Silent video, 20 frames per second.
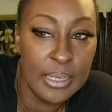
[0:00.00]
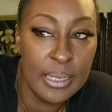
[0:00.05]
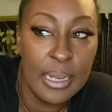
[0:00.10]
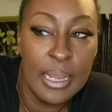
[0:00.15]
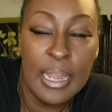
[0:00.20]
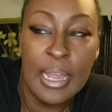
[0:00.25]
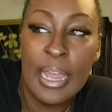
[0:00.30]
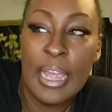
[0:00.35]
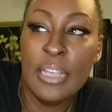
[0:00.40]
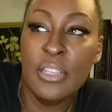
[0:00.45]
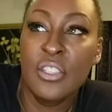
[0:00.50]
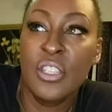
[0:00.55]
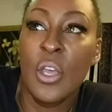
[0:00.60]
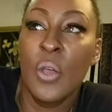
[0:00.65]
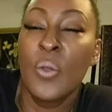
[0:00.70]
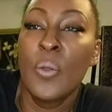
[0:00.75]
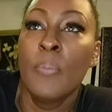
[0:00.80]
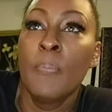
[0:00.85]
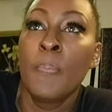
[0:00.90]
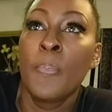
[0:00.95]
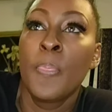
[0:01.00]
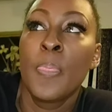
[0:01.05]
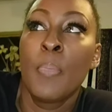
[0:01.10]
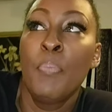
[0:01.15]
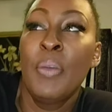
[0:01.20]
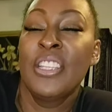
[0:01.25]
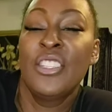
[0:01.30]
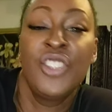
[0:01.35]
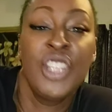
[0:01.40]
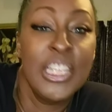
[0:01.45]
And so, but
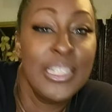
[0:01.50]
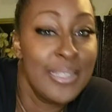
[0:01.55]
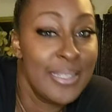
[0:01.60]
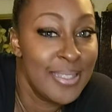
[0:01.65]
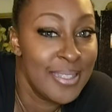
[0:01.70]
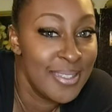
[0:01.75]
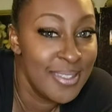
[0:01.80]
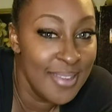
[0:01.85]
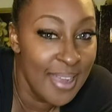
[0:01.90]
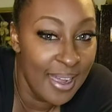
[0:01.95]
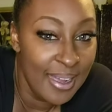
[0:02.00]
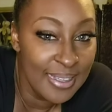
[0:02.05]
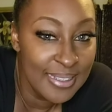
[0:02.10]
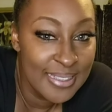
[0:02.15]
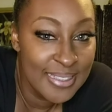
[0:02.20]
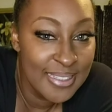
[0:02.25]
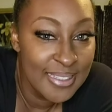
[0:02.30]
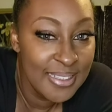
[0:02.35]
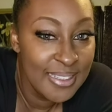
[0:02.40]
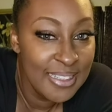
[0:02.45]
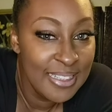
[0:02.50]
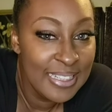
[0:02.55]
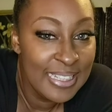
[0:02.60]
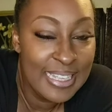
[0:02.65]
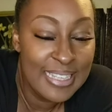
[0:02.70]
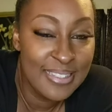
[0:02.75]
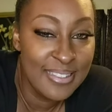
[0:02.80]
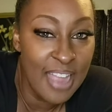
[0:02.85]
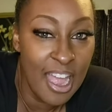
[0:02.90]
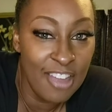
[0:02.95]
Jesus is not. He's
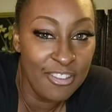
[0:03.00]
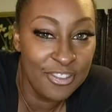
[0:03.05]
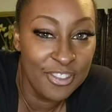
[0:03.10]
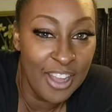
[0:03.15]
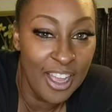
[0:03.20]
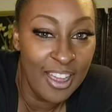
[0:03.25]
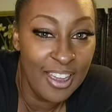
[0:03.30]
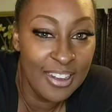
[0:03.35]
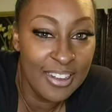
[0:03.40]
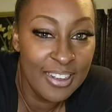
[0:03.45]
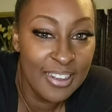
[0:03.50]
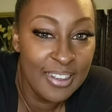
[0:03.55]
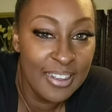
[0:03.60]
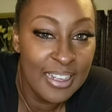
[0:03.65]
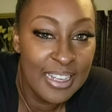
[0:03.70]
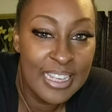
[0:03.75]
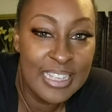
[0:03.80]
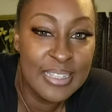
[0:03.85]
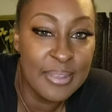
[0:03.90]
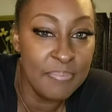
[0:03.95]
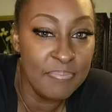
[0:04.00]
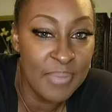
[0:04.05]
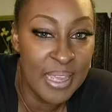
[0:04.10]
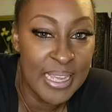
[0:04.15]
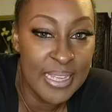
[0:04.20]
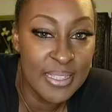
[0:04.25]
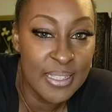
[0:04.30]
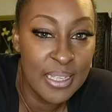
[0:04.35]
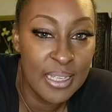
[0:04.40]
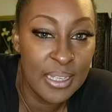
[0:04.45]
not flawed. He's
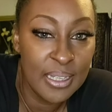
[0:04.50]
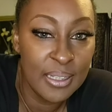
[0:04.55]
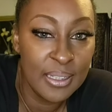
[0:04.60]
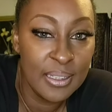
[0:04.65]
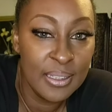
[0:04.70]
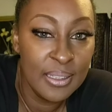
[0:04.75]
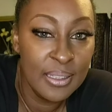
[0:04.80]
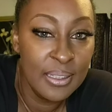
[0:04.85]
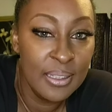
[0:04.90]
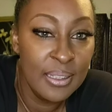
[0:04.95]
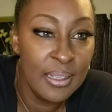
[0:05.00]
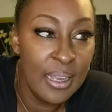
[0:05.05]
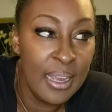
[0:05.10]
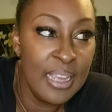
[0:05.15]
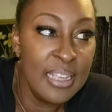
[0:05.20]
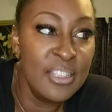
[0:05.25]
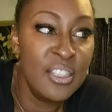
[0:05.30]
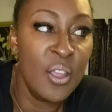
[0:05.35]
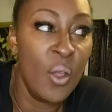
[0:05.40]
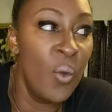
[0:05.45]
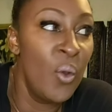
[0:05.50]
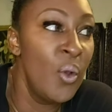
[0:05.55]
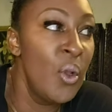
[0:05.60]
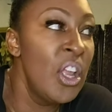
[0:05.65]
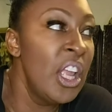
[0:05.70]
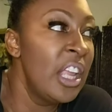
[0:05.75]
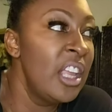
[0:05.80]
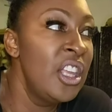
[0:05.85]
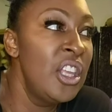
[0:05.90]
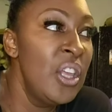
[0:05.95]
amazing. And so
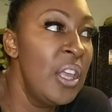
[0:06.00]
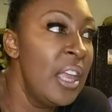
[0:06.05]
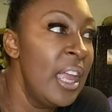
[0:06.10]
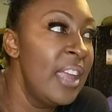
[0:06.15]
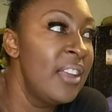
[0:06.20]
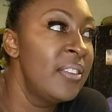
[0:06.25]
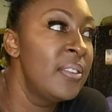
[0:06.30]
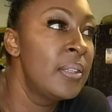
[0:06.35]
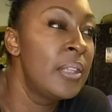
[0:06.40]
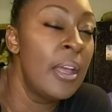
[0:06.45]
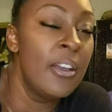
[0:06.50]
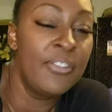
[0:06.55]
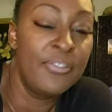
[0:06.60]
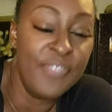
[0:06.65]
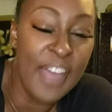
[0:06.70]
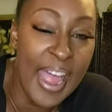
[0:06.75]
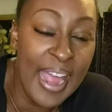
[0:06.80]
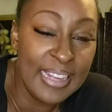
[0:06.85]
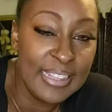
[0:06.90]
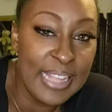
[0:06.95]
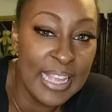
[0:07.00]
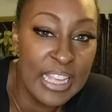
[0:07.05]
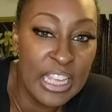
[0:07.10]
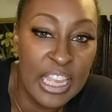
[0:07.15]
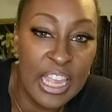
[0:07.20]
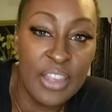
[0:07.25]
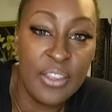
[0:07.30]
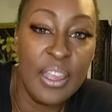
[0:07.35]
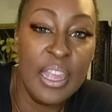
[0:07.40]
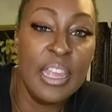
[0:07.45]
it, the fact that
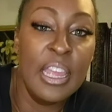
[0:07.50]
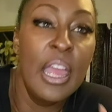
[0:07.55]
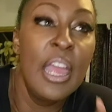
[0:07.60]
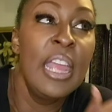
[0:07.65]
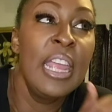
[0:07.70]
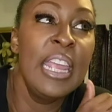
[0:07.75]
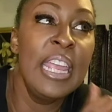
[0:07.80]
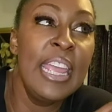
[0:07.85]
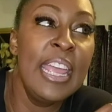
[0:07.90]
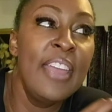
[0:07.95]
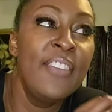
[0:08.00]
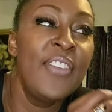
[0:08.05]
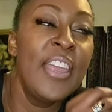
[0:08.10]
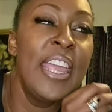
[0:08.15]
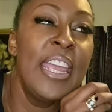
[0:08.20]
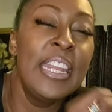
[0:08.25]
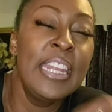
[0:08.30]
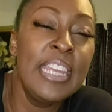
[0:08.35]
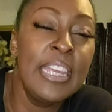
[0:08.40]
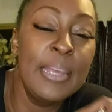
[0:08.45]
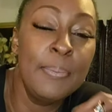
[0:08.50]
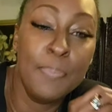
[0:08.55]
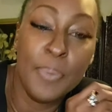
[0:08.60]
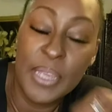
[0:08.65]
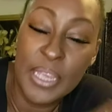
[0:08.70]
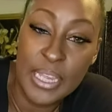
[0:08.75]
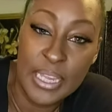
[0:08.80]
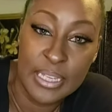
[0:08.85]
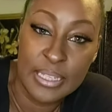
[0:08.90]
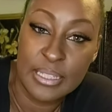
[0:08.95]
it, it, any
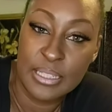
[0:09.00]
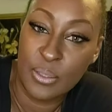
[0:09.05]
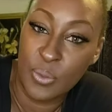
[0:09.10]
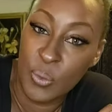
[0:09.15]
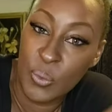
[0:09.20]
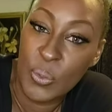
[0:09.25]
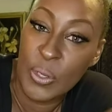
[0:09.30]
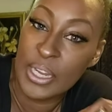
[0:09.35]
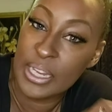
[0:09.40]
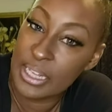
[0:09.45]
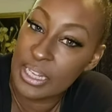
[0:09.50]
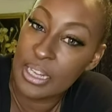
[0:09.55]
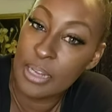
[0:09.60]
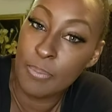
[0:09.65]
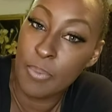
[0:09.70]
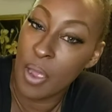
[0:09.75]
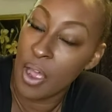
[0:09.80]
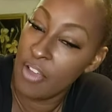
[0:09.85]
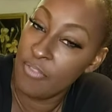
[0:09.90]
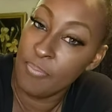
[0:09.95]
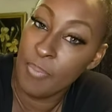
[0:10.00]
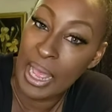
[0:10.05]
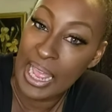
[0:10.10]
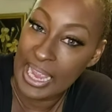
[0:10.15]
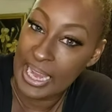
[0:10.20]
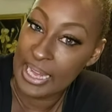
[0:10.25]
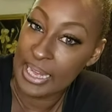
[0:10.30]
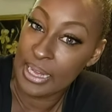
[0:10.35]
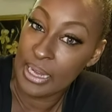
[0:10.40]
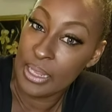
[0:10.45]
piece through any of
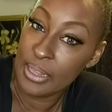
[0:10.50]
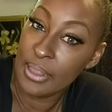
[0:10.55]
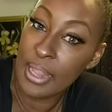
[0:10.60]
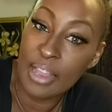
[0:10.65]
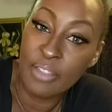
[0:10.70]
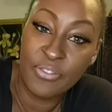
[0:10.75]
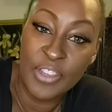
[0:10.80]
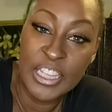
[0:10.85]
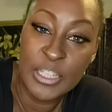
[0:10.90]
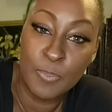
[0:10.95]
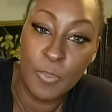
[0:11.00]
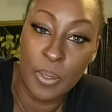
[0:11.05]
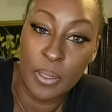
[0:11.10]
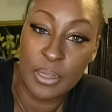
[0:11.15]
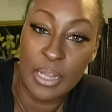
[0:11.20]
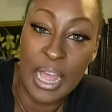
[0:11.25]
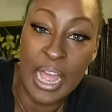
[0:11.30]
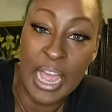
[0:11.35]
my like Facebook lives